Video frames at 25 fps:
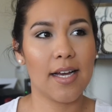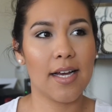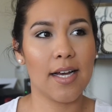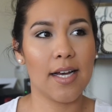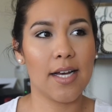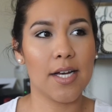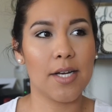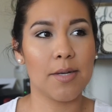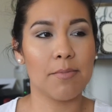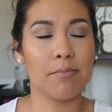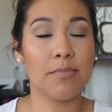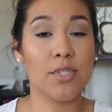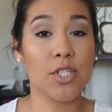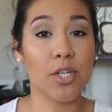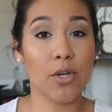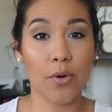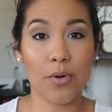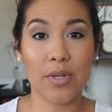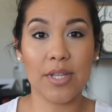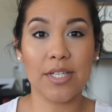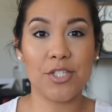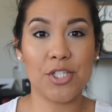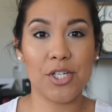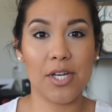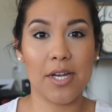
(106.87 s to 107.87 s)
to go
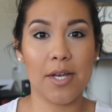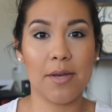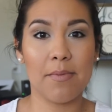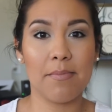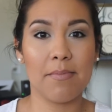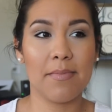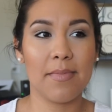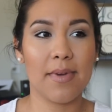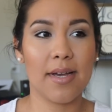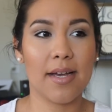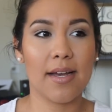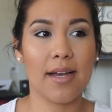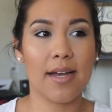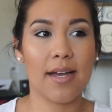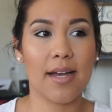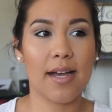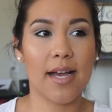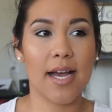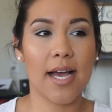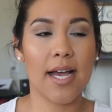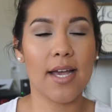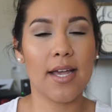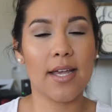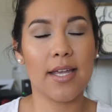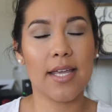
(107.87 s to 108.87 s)
to the gym.
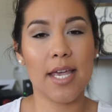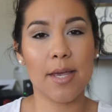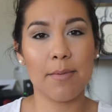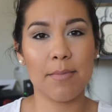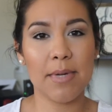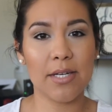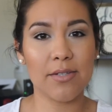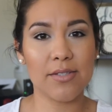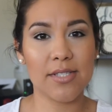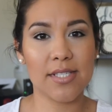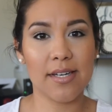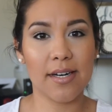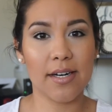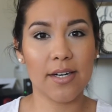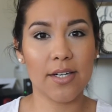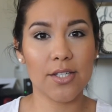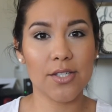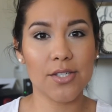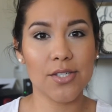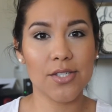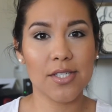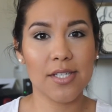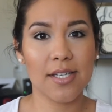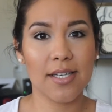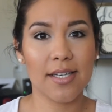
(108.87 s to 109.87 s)
I came
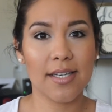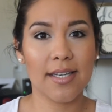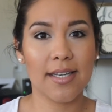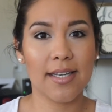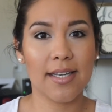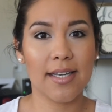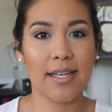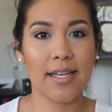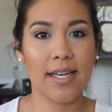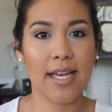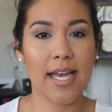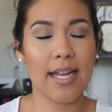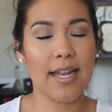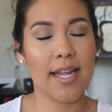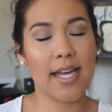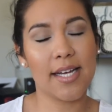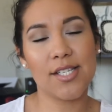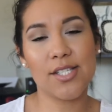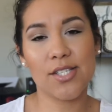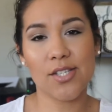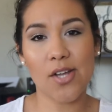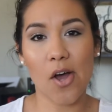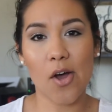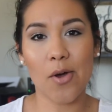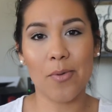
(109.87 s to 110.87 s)
downstairs and I
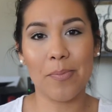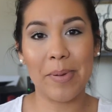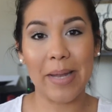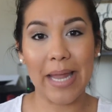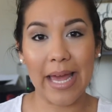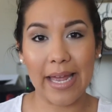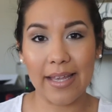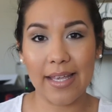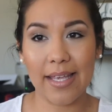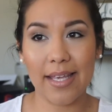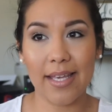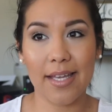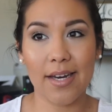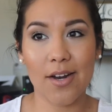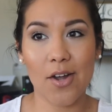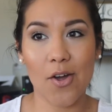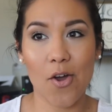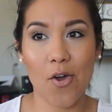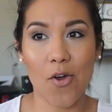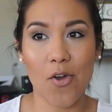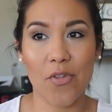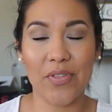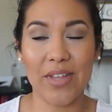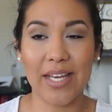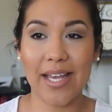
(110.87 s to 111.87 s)
saw a blanket
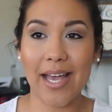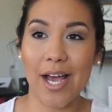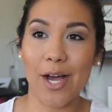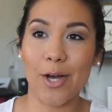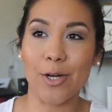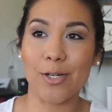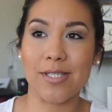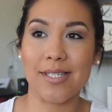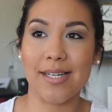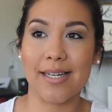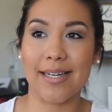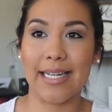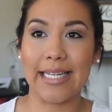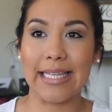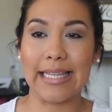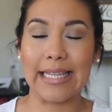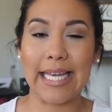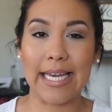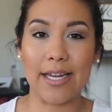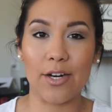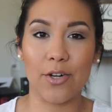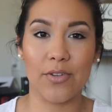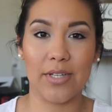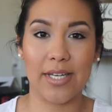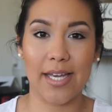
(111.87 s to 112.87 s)
on the couch and I
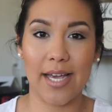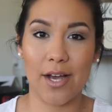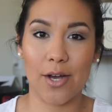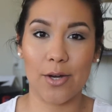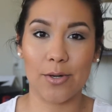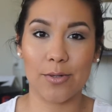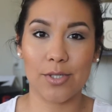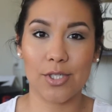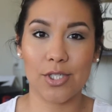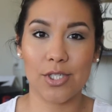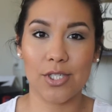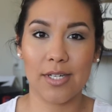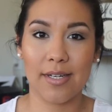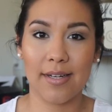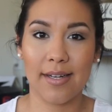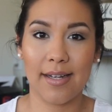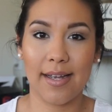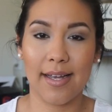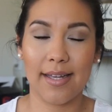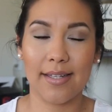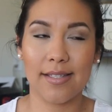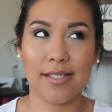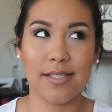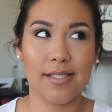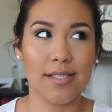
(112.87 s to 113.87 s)
laid on the couch
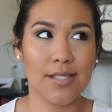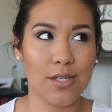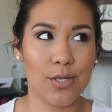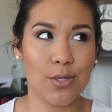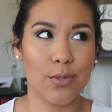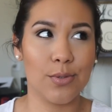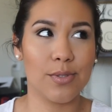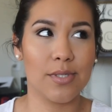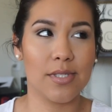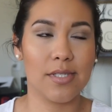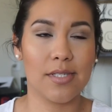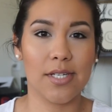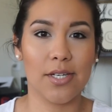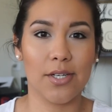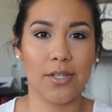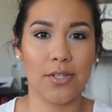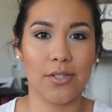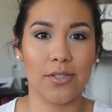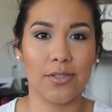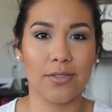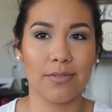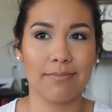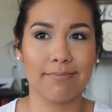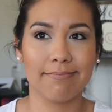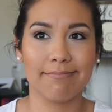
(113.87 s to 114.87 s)
and snoozed
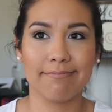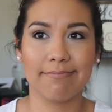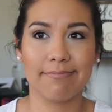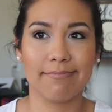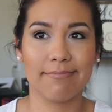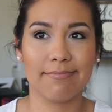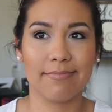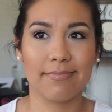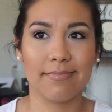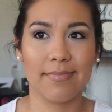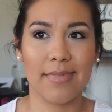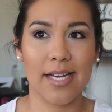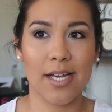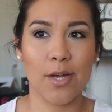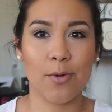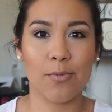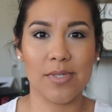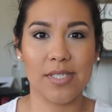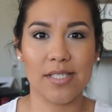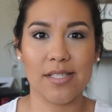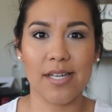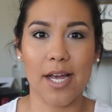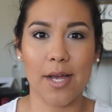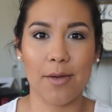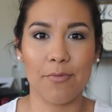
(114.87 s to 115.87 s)
till it
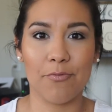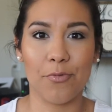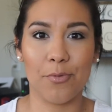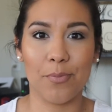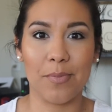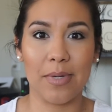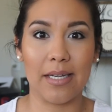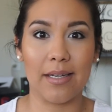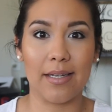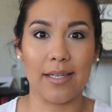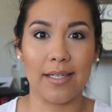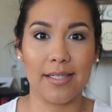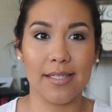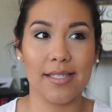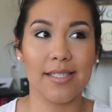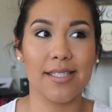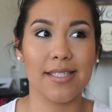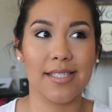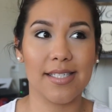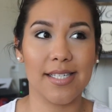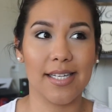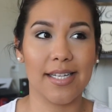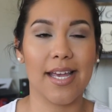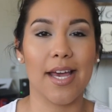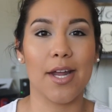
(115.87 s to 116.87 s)
was time for me
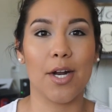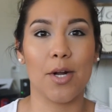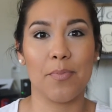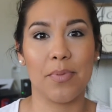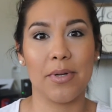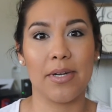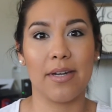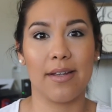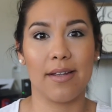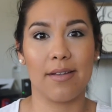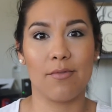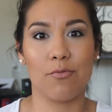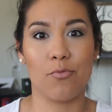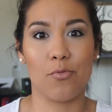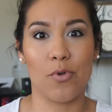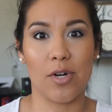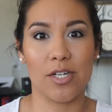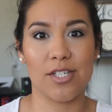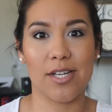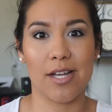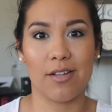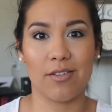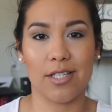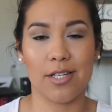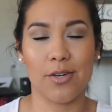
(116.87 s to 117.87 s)
to get up and
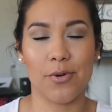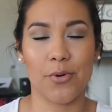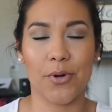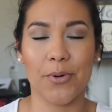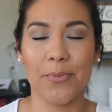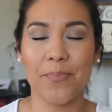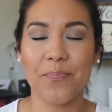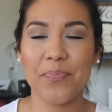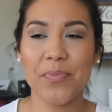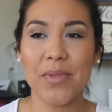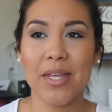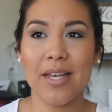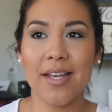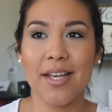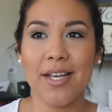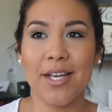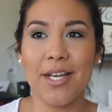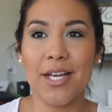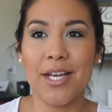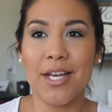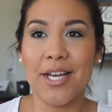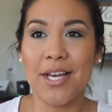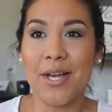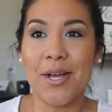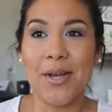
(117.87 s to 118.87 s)
rush out the door.
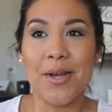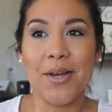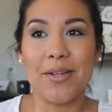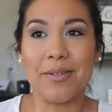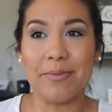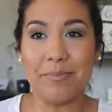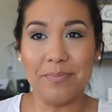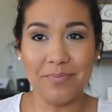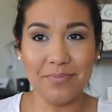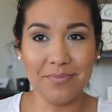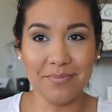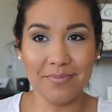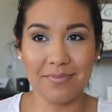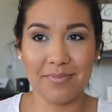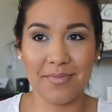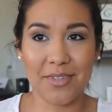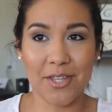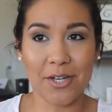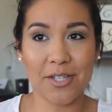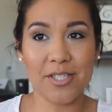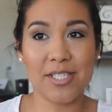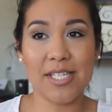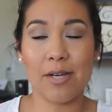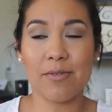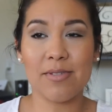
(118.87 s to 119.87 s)

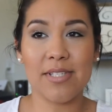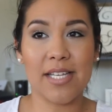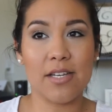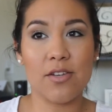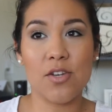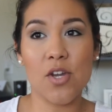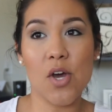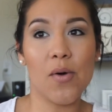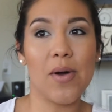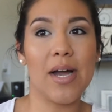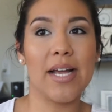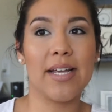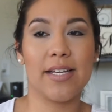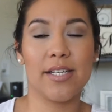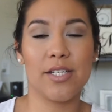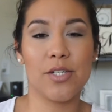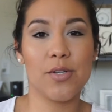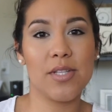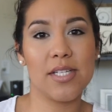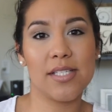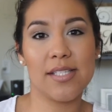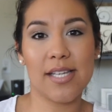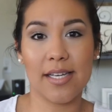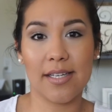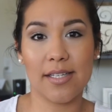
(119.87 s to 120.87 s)
Thursday, I was like, no, I can do
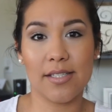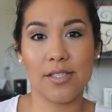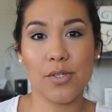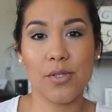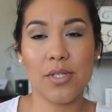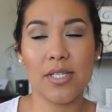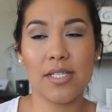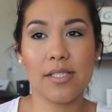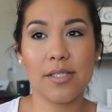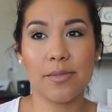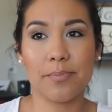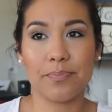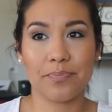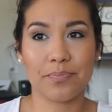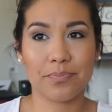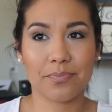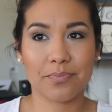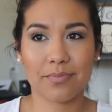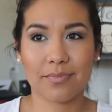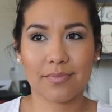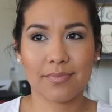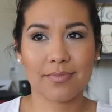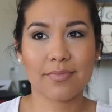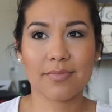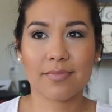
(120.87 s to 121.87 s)
this, I can do this.
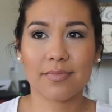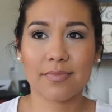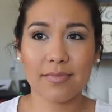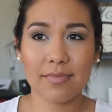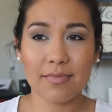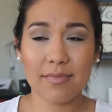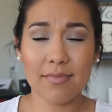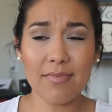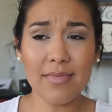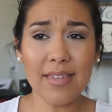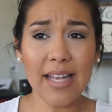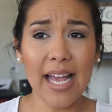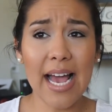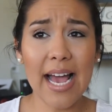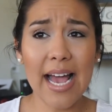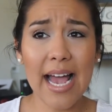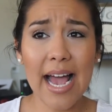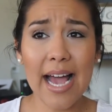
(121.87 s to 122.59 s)
I